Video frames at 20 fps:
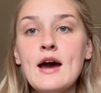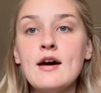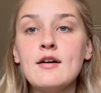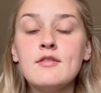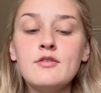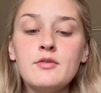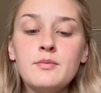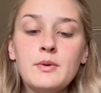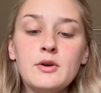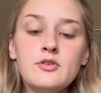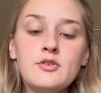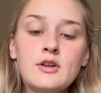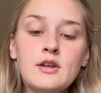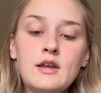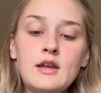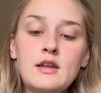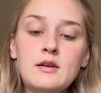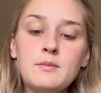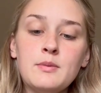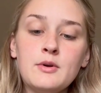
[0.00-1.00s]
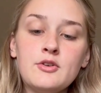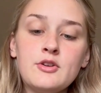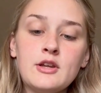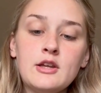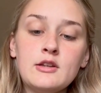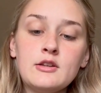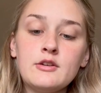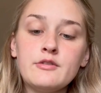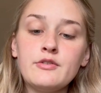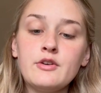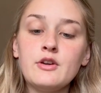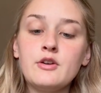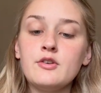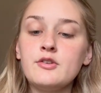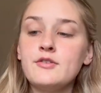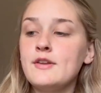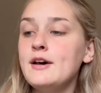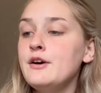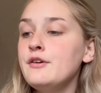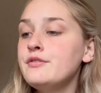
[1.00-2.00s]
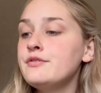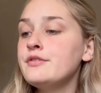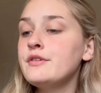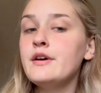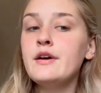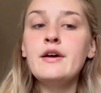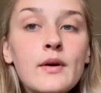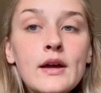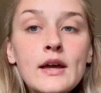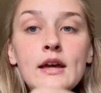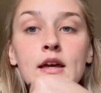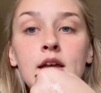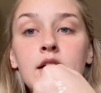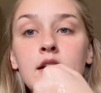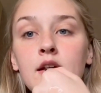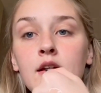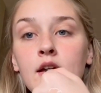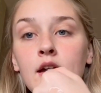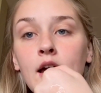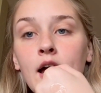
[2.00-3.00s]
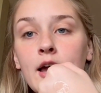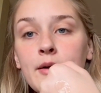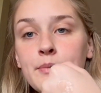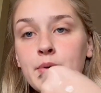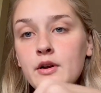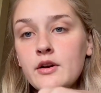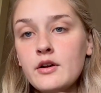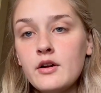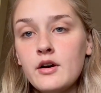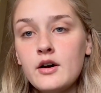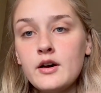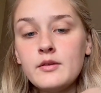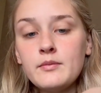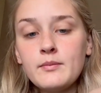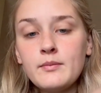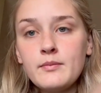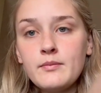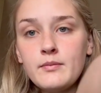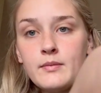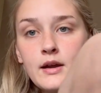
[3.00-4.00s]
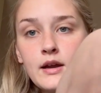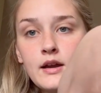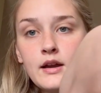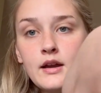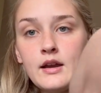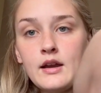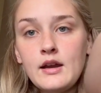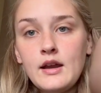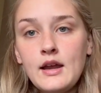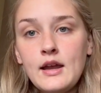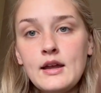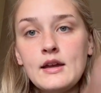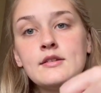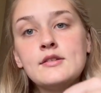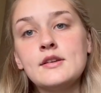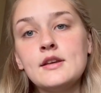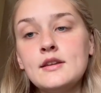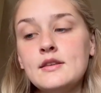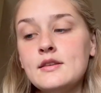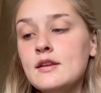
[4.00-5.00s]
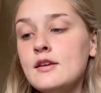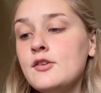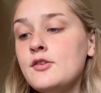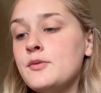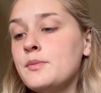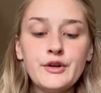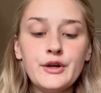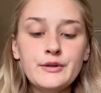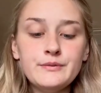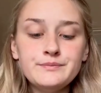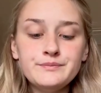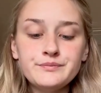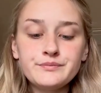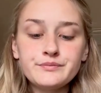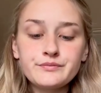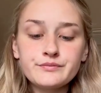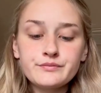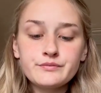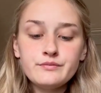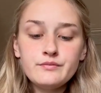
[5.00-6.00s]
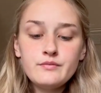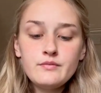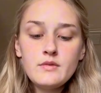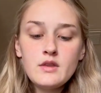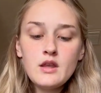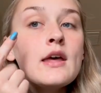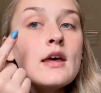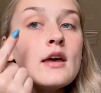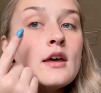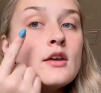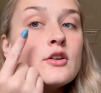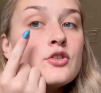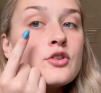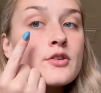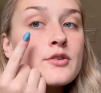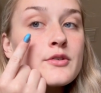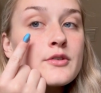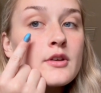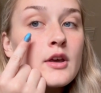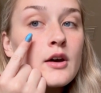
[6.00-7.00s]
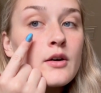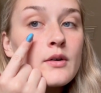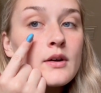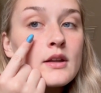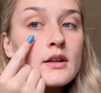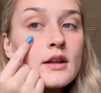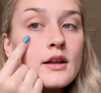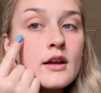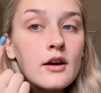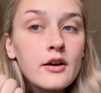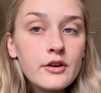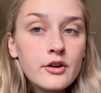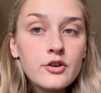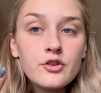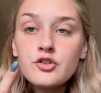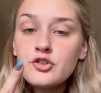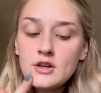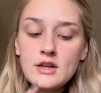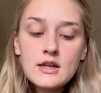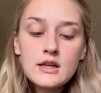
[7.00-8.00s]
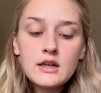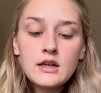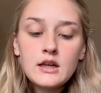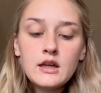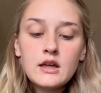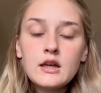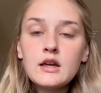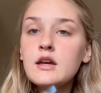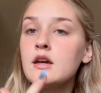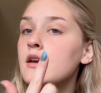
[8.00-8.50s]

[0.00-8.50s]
I like to start just by putting a little bit on my hand to help kind of control how much is going on. Just go in like on your cheek,